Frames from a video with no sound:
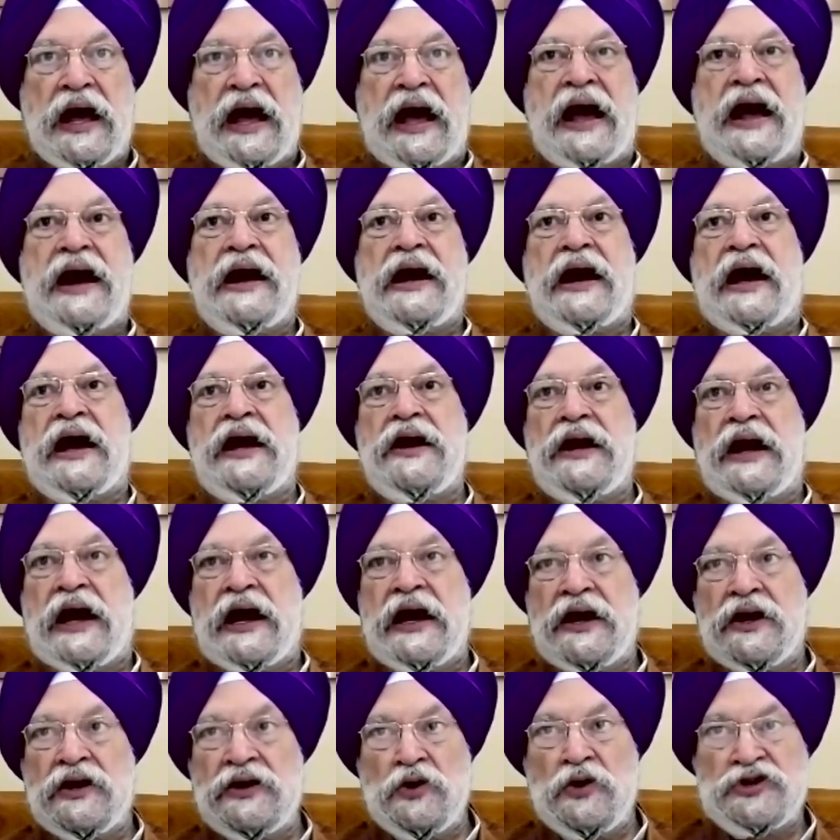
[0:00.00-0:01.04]
And I,
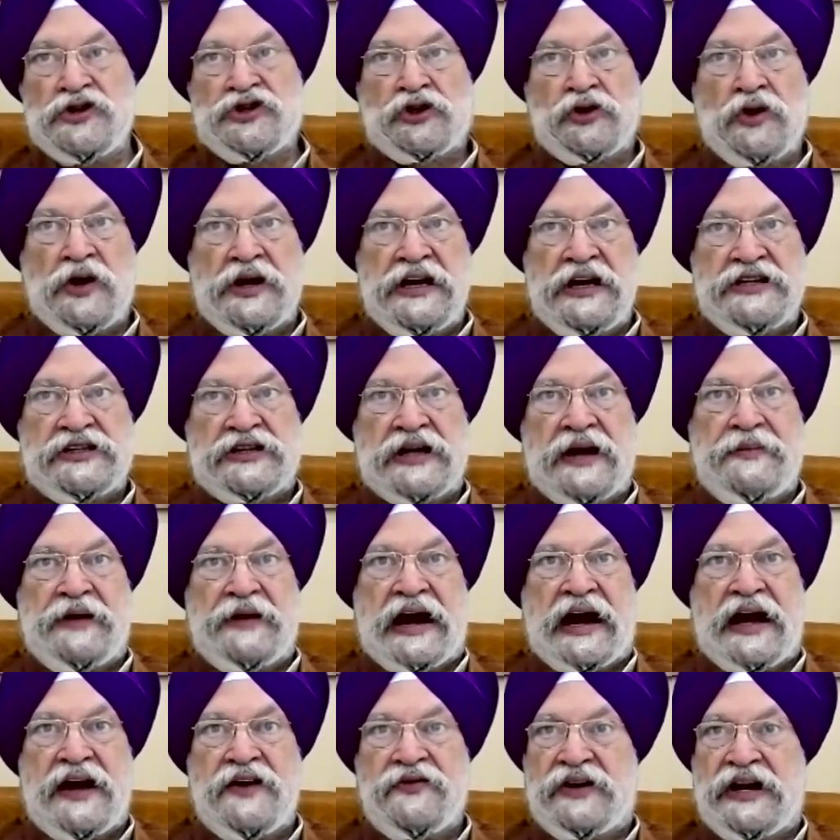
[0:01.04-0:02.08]
I know stories. I
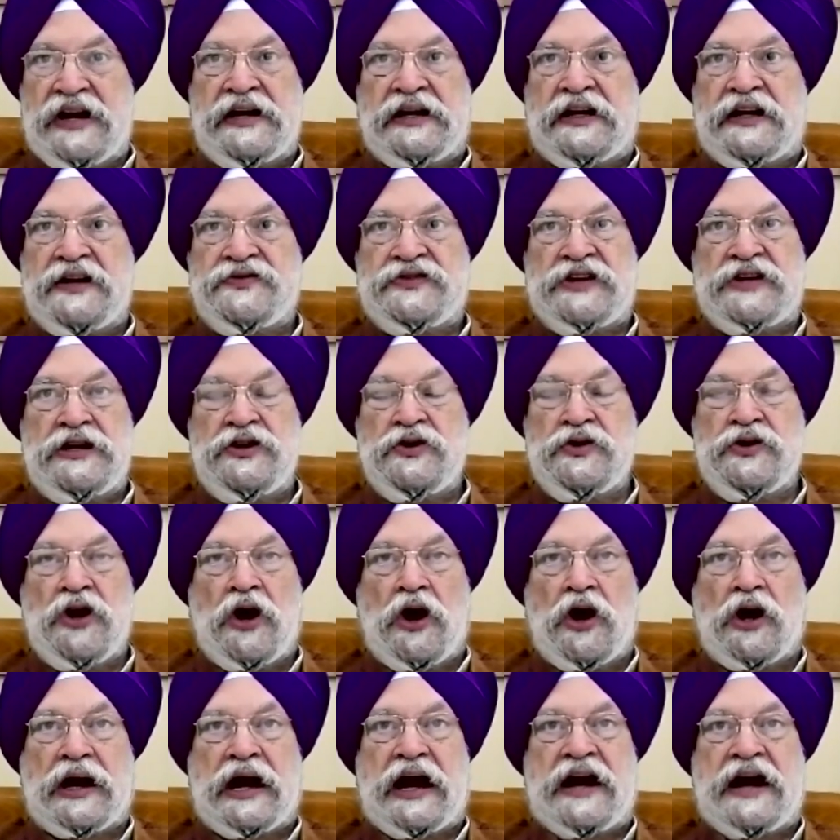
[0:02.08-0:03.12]
mean, I have relatives in New
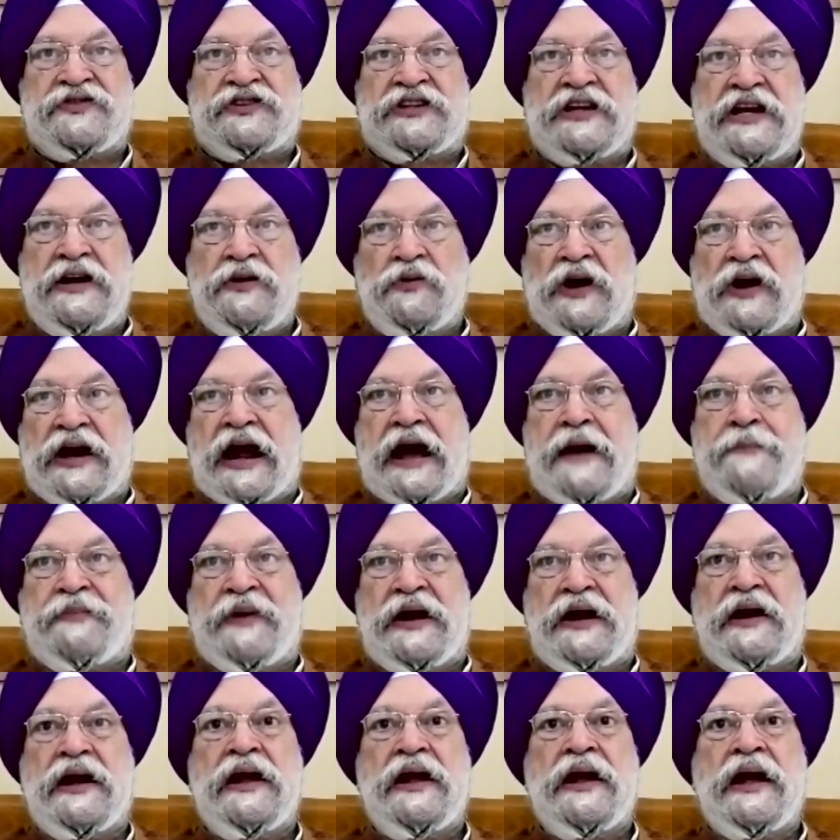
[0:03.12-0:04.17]
York. I've seen what
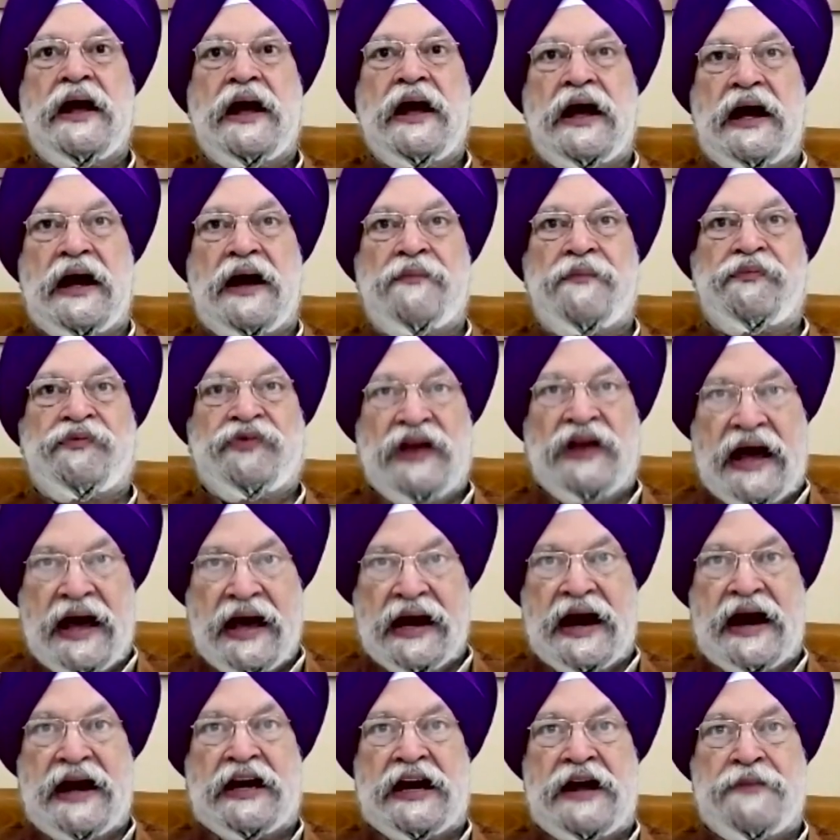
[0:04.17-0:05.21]
happened uh,
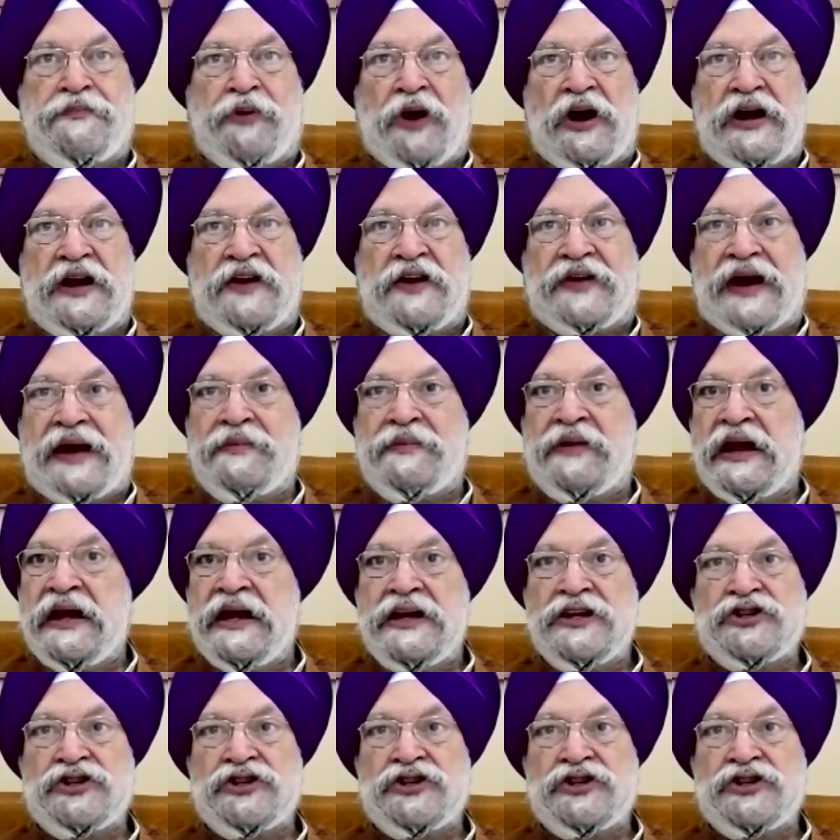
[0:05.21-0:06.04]
there at a point of time.